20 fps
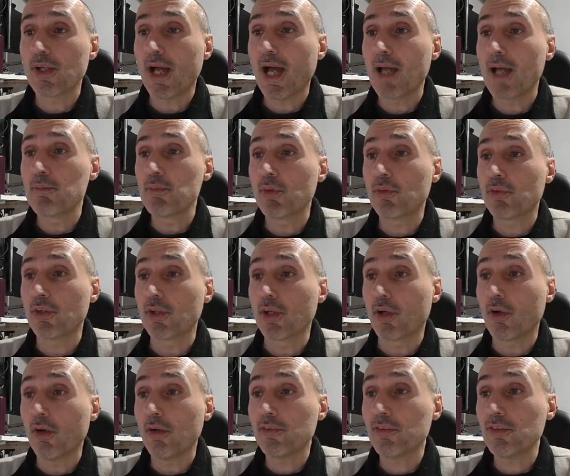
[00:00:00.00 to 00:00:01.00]
I'm using a
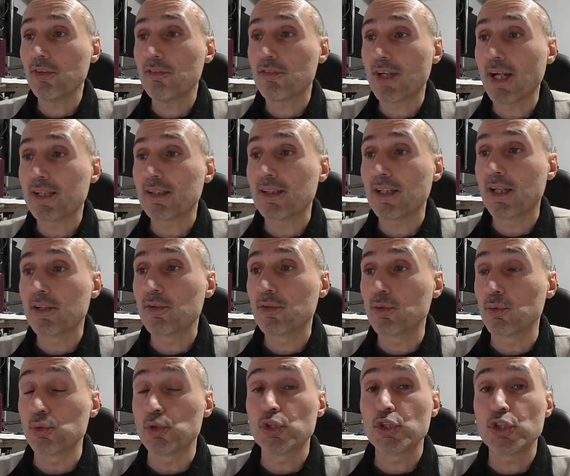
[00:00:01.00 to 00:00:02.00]
console write line
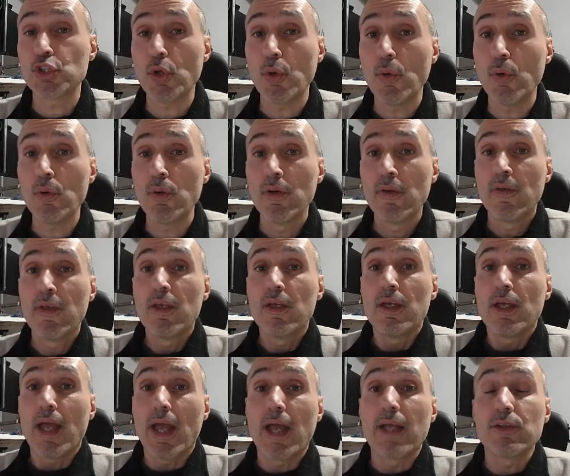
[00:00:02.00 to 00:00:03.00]
to show
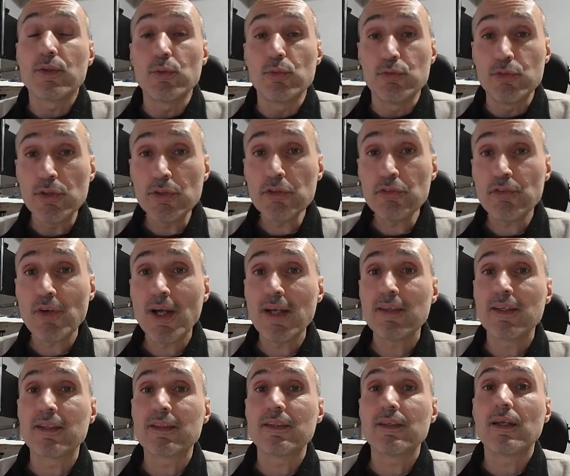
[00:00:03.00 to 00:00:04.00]
and to verify
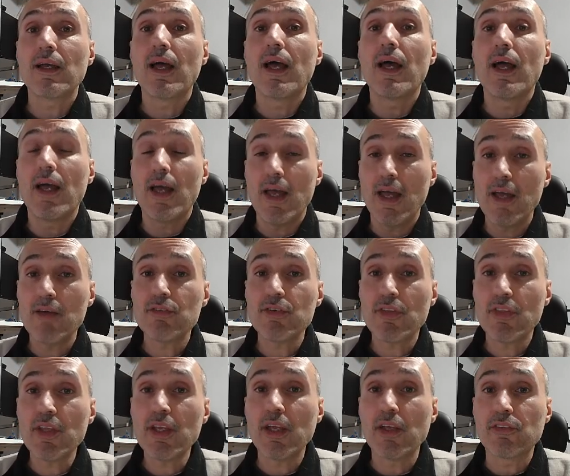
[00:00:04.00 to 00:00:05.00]
that
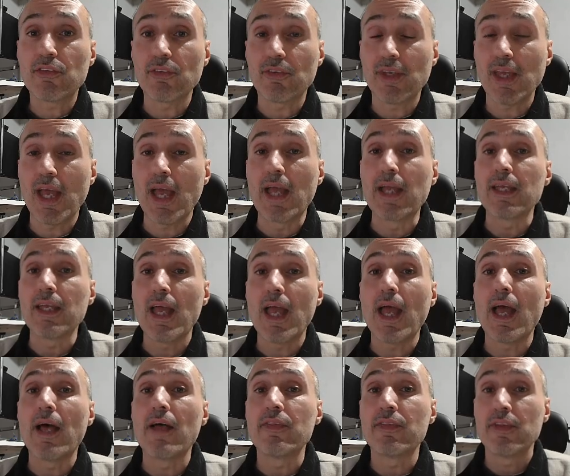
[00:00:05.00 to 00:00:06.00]
everything is okay.
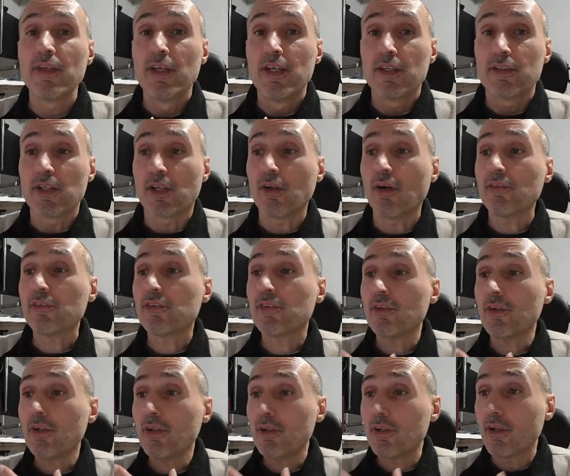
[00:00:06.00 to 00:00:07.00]
And the
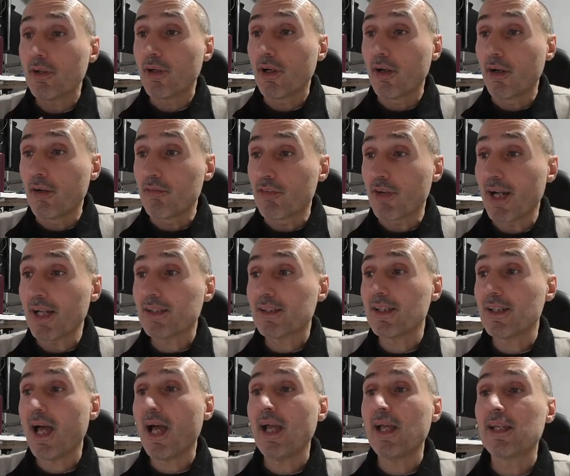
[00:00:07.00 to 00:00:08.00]
console write
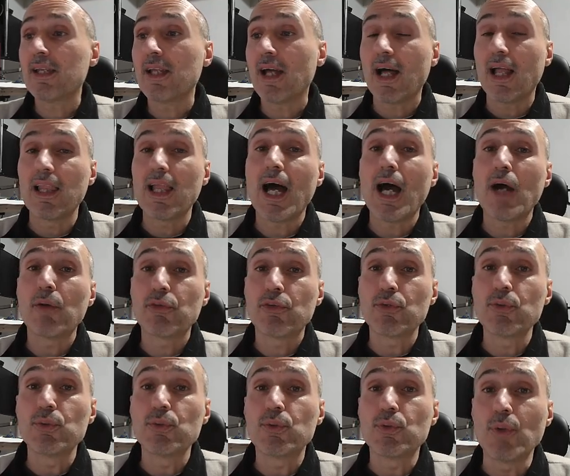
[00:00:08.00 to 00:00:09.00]
line allows
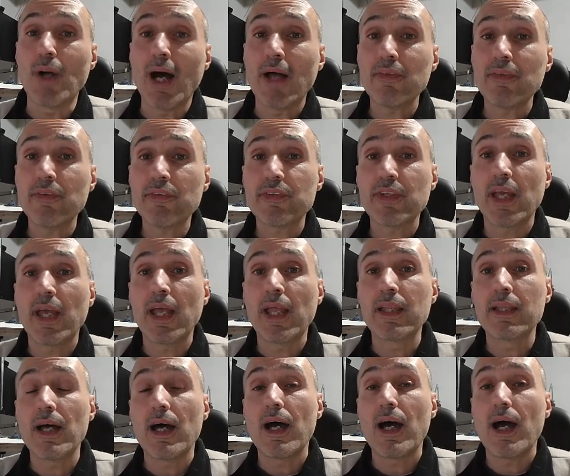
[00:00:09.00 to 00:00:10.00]
you to
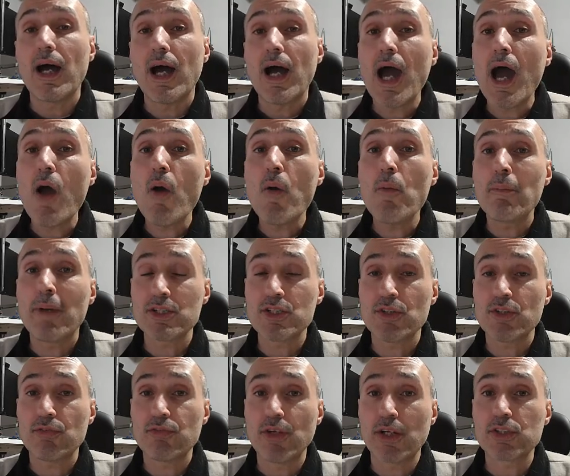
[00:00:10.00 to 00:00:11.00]
understand how
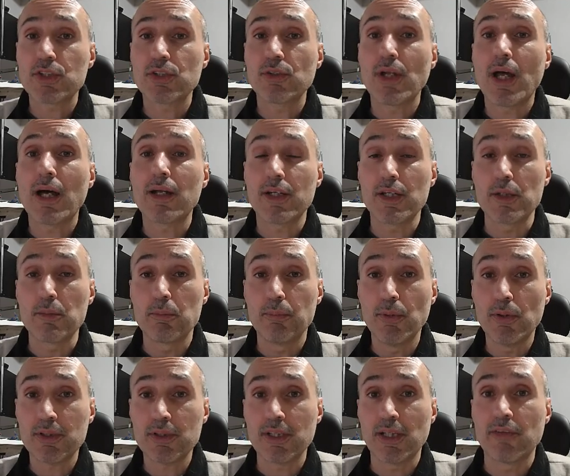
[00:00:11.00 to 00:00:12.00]
much function are
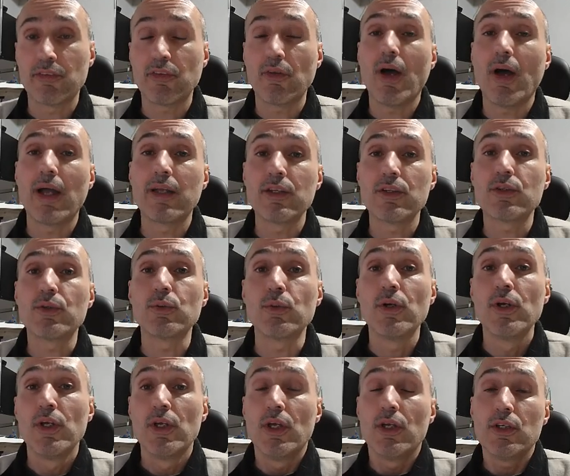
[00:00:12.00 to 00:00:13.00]
imported. So I need to
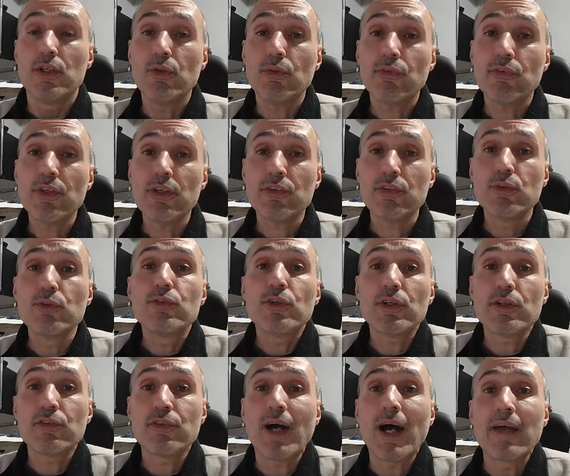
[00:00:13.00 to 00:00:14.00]
use this to
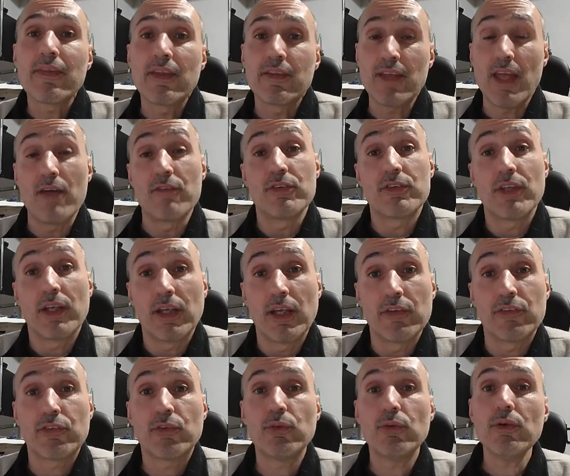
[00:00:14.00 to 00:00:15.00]
verify that everything
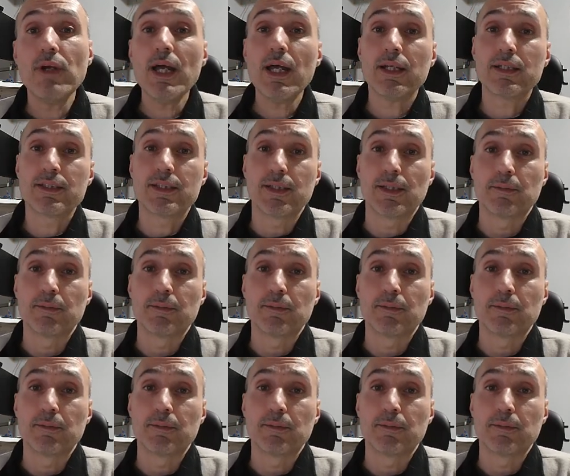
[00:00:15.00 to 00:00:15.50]
is correct.